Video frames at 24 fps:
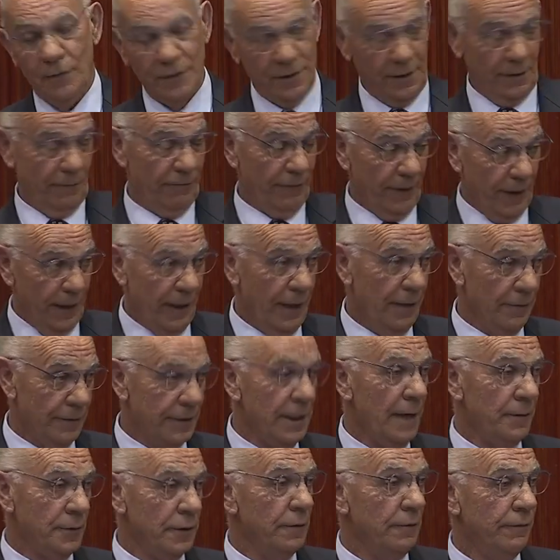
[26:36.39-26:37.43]
was
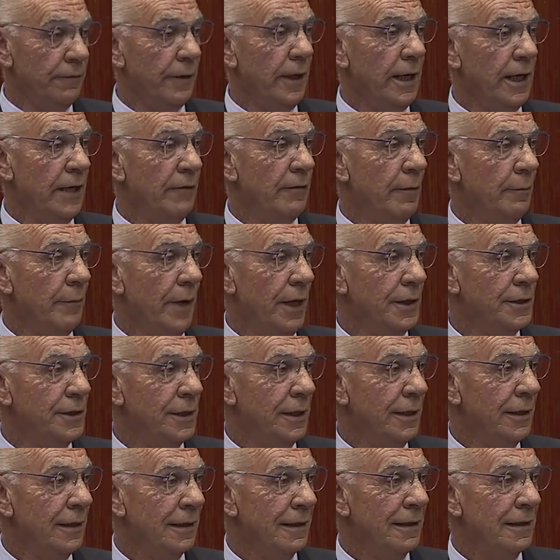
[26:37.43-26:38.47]
absolute failure for
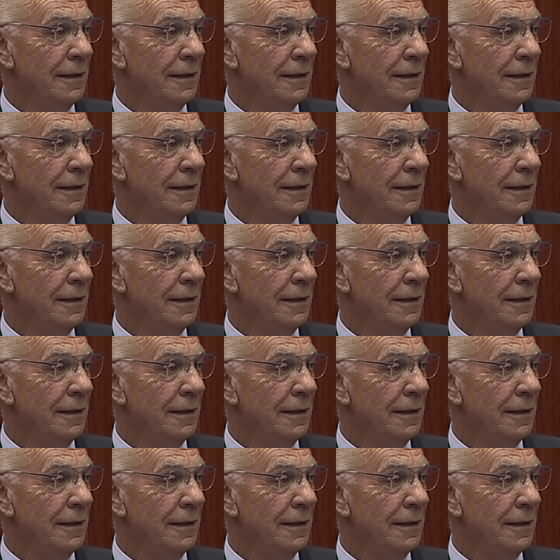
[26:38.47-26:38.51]
Bungie.